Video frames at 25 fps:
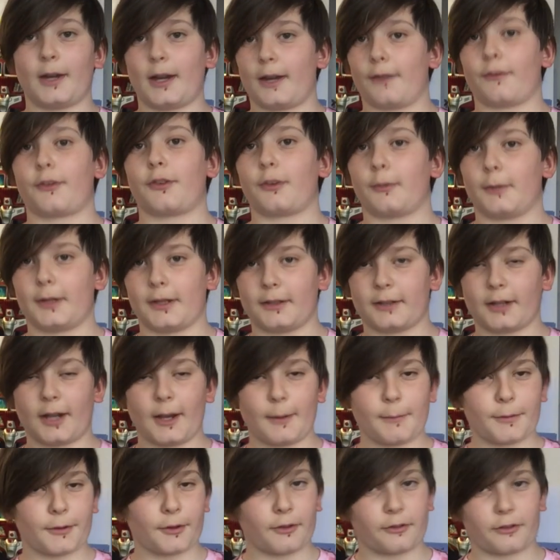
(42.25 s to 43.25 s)
I have so many
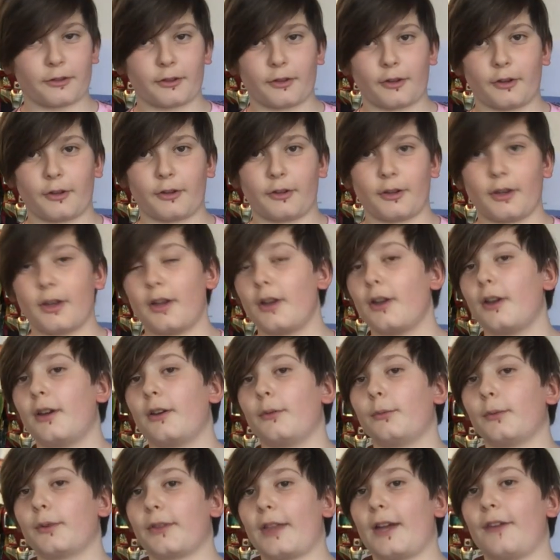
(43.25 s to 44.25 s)
types, so
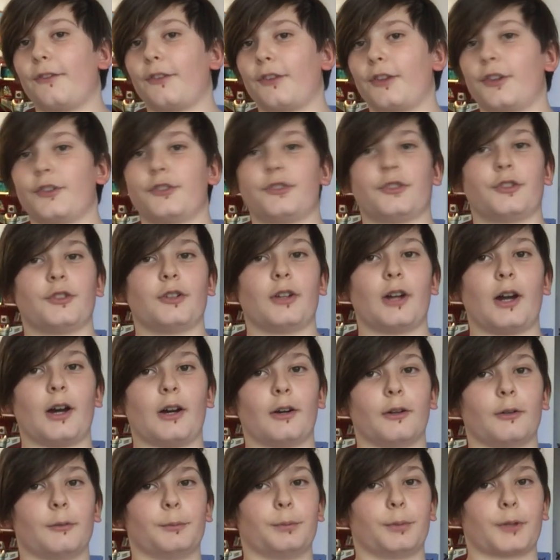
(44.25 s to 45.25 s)
without further ado,
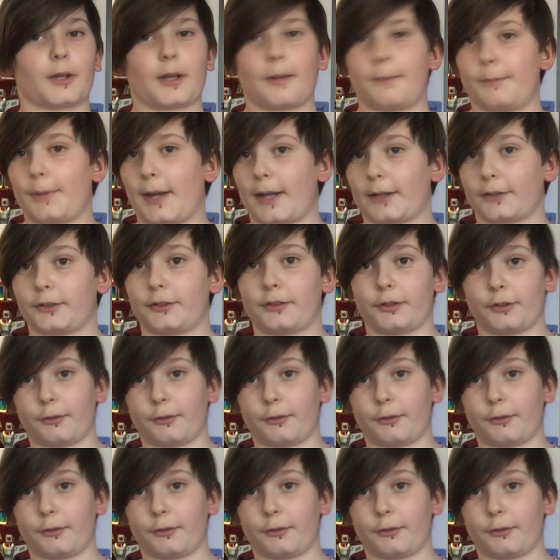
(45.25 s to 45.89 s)
I'll bring it back to